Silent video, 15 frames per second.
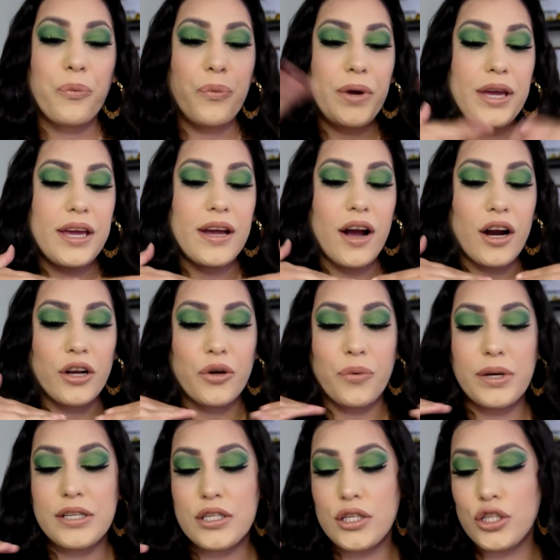we are
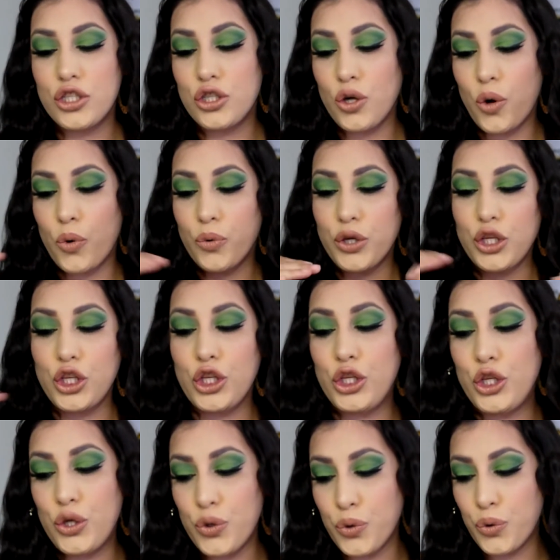going to show
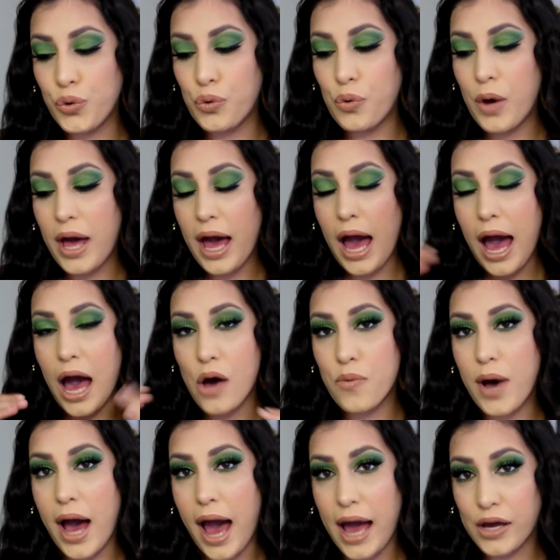you
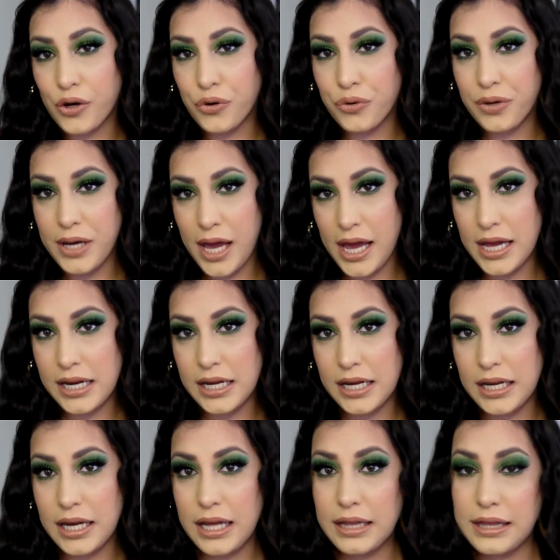how I
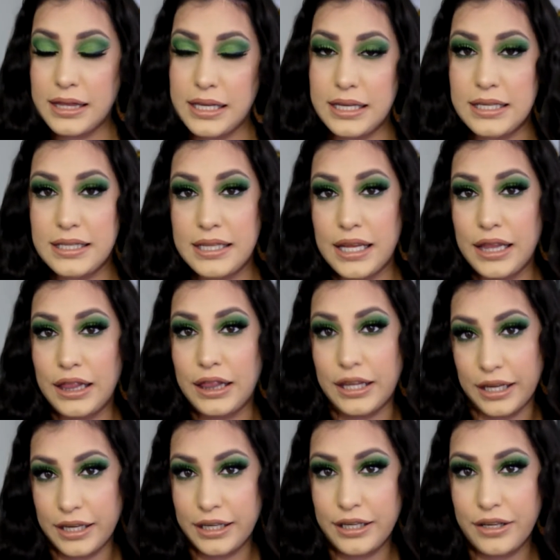created this
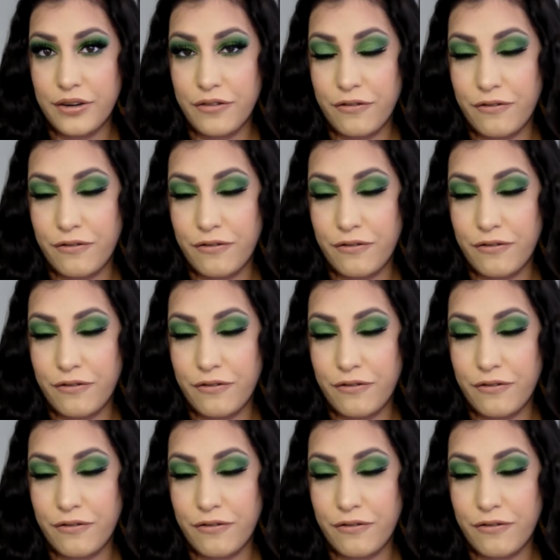look